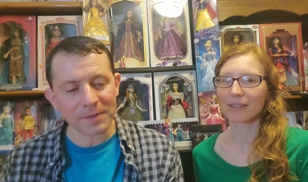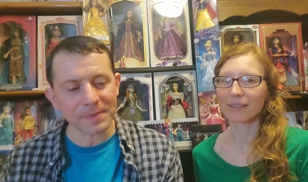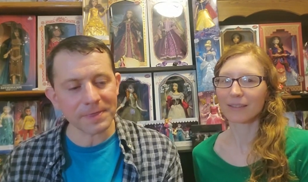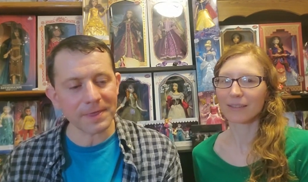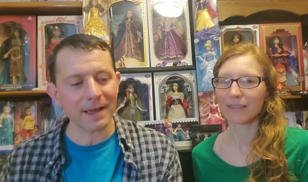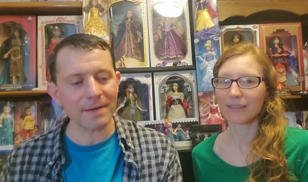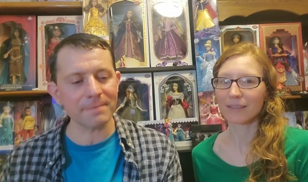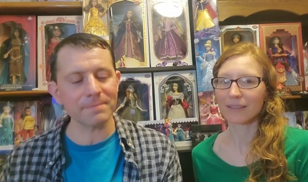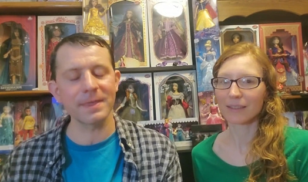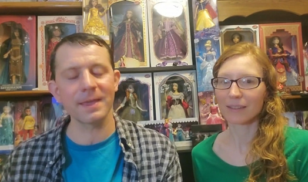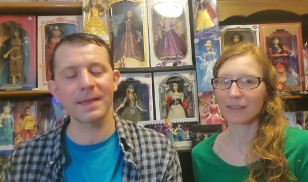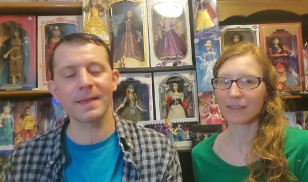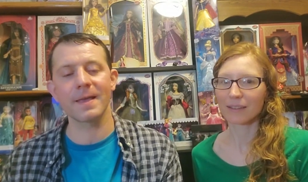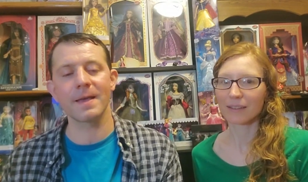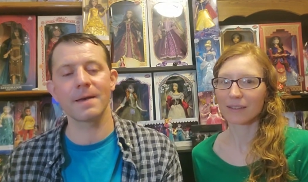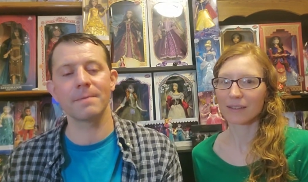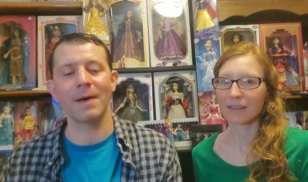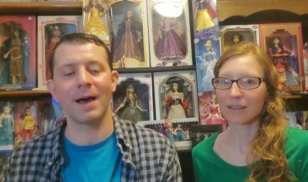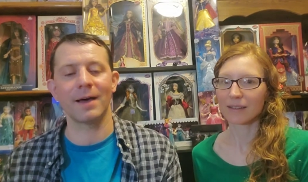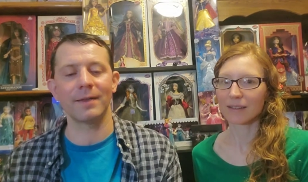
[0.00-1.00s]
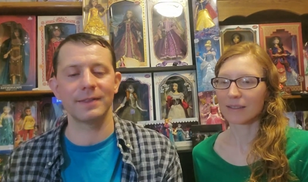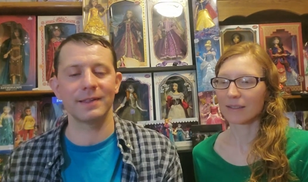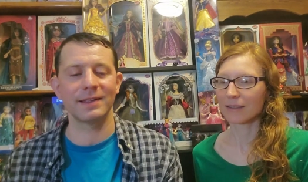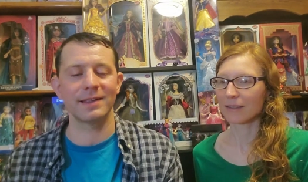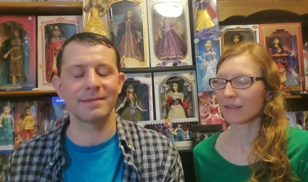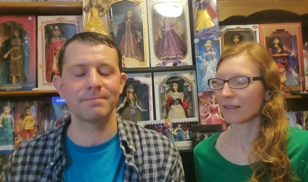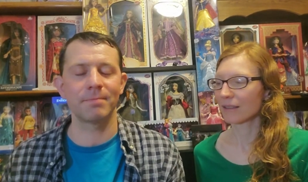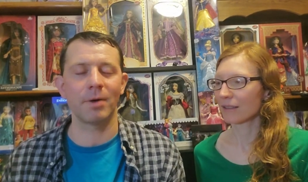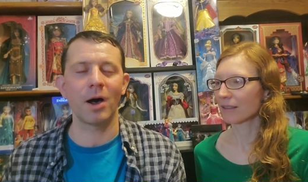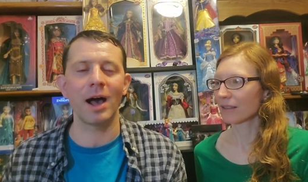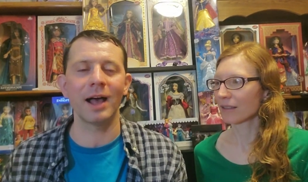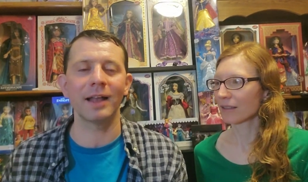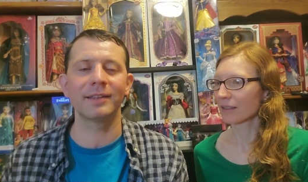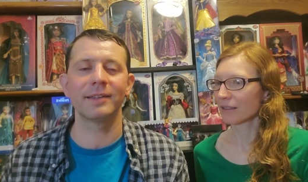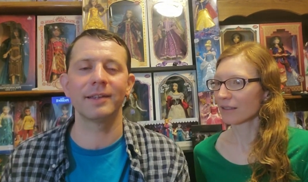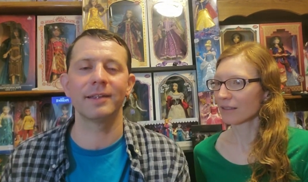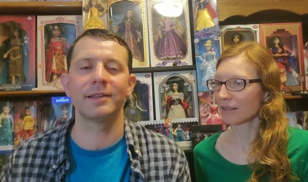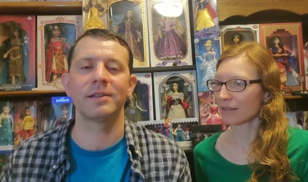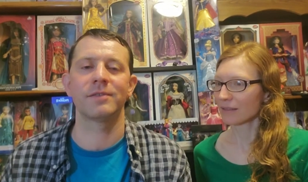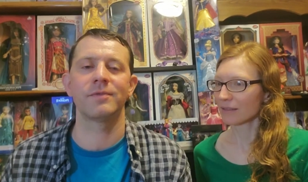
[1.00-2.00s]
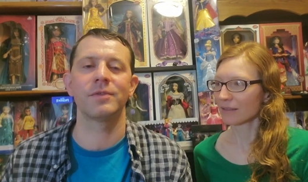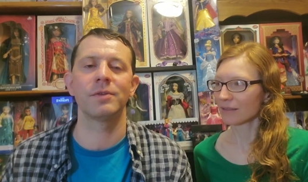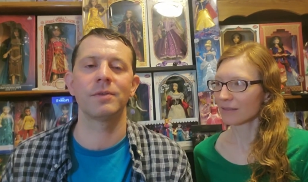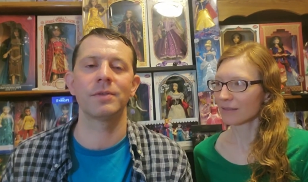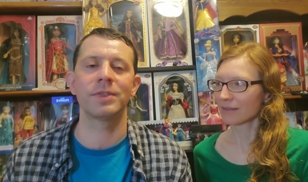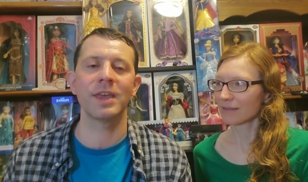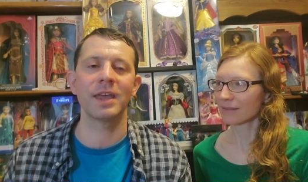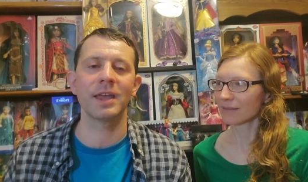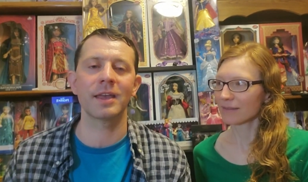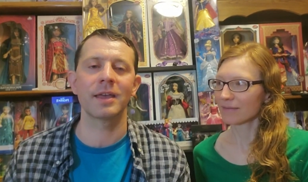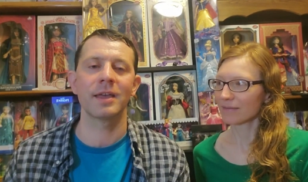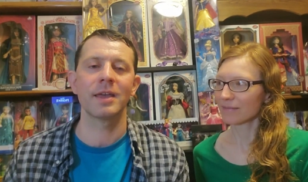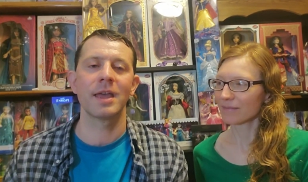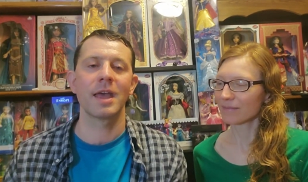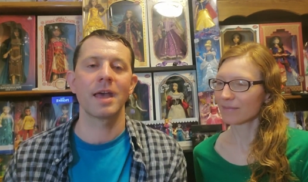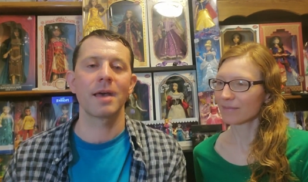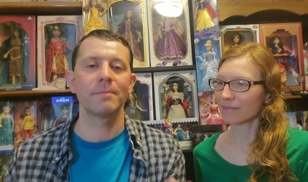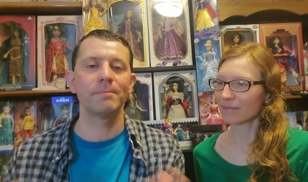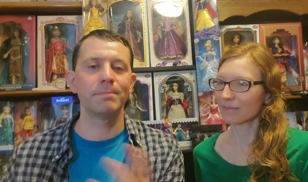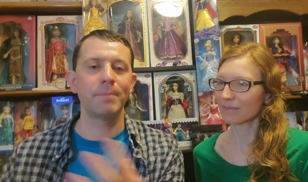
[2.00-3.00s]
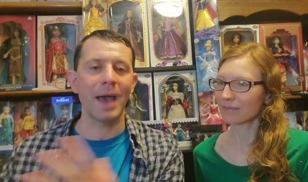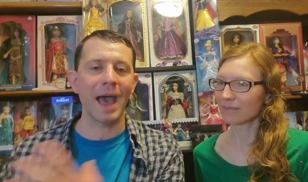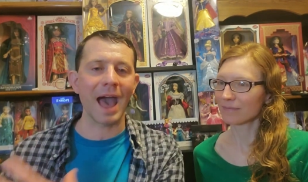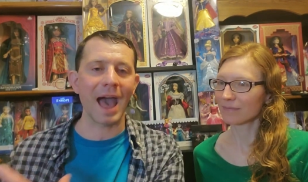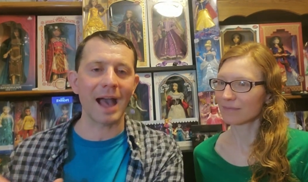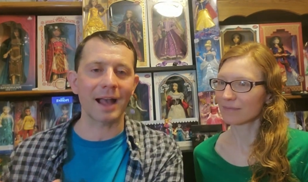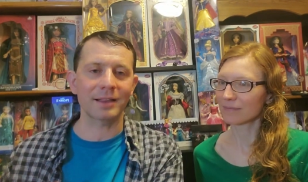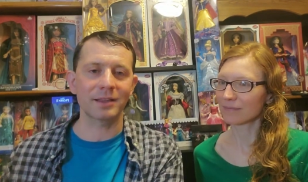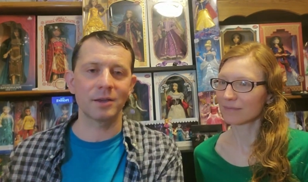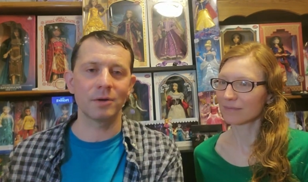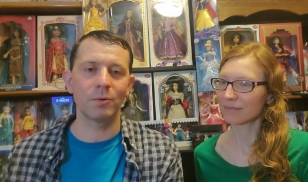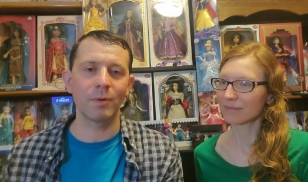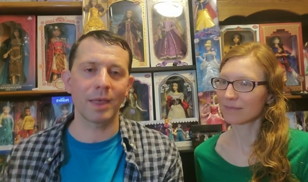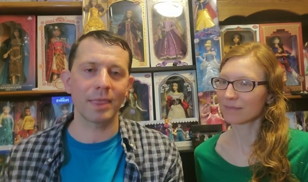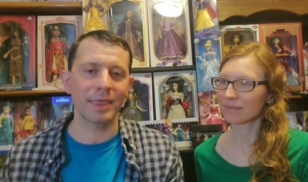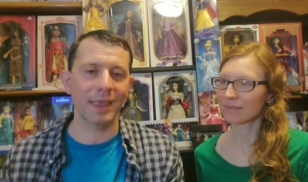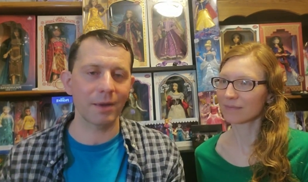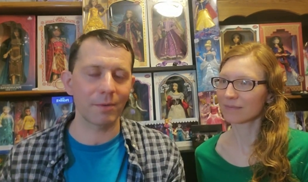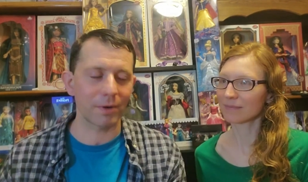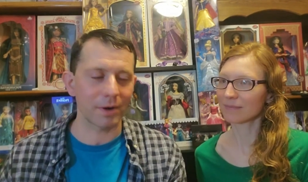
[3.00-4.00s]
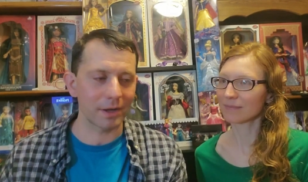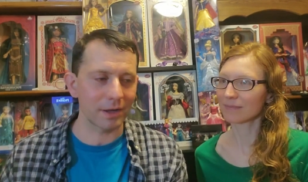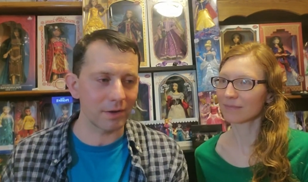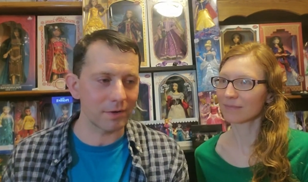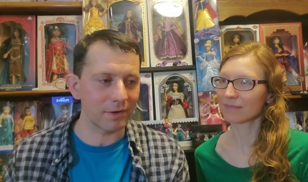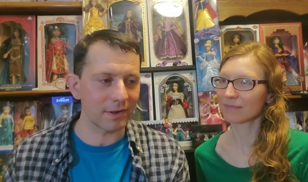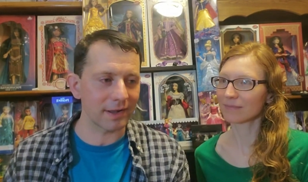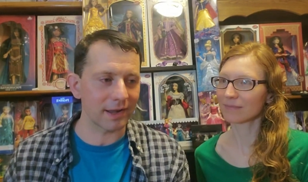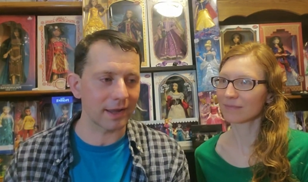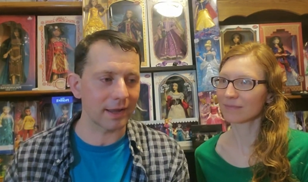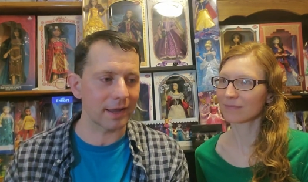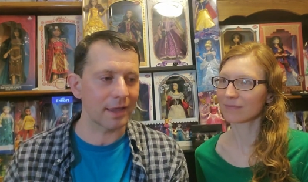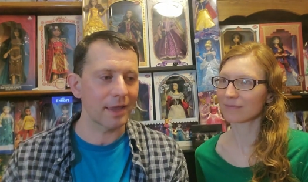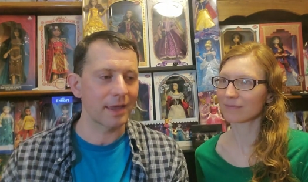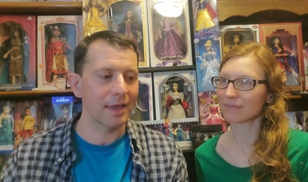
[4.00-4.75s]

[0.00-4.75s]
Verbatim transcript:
Speaker 1: thing I'm thinking about these bots is if you think back to when they were using